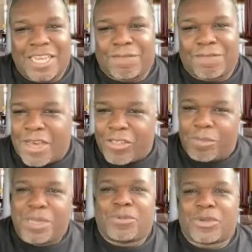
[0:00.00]
if
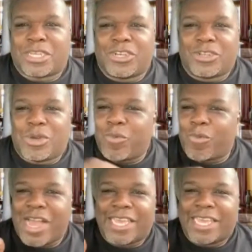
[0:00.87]
other people can do it,
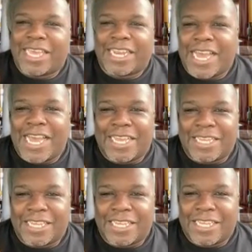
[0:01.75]
why can't I?
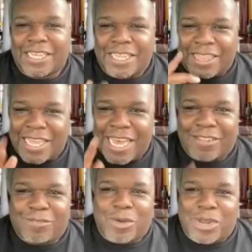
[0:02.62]

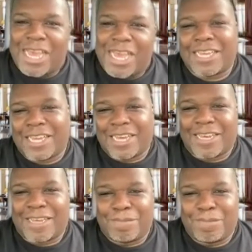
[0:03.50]
That's what I
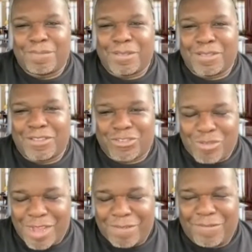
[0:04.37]

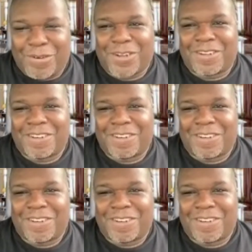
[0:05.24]
strive for.